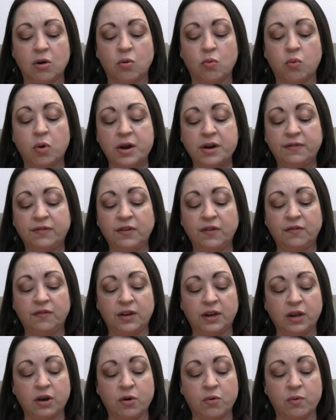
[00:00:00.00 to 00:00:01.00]
What if the
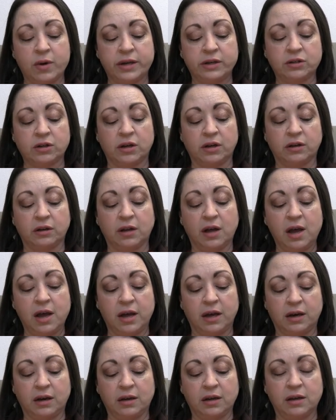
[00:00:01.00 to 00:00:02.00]
video went
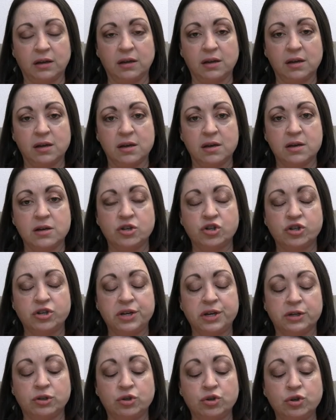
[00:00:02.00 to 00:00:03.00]
online? She
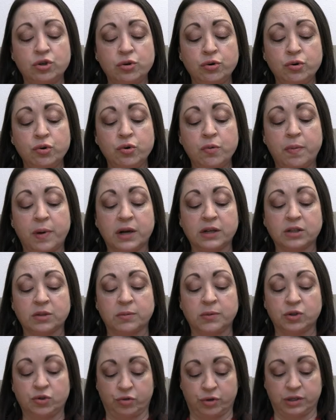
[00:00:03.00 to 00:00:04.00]
had two
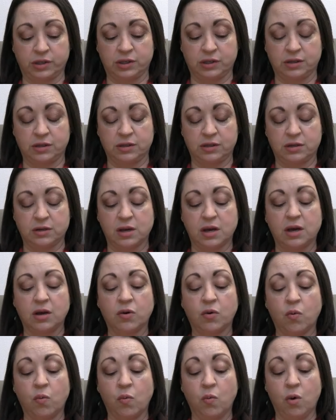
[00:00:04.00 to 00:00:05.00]
possible choices.
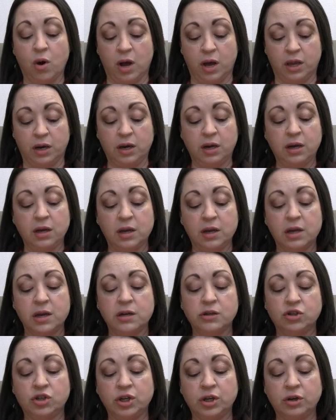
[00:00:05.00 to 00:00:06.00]
One,
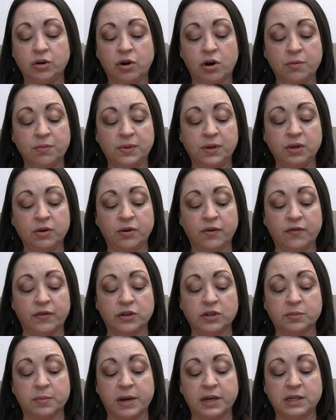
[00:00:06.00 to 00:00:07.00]
she could hope the
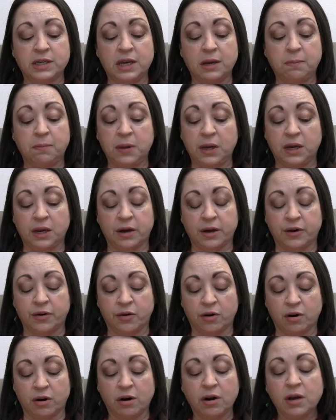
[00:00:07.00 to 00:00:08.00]
universe might take pity on
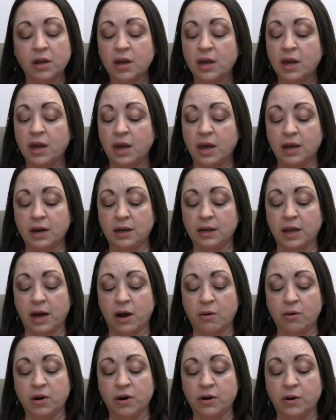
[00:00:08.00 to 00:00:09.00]
her and
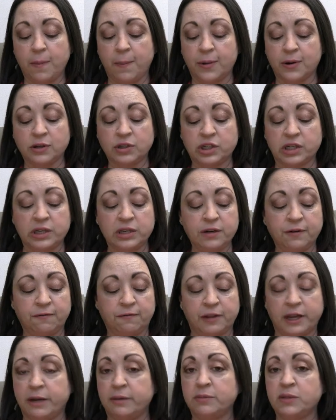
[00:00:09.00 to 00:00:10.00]
allow her to burst into
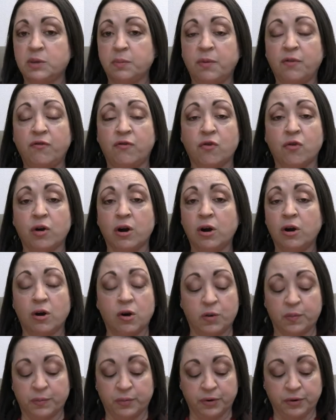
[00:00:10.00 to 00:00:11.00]
flames before
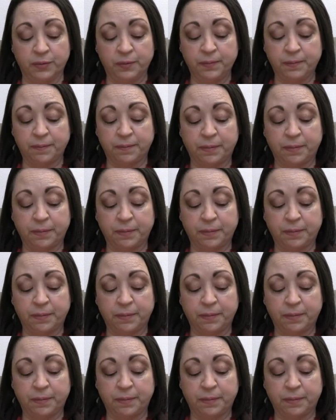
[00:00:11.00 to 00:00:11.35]
homeroom.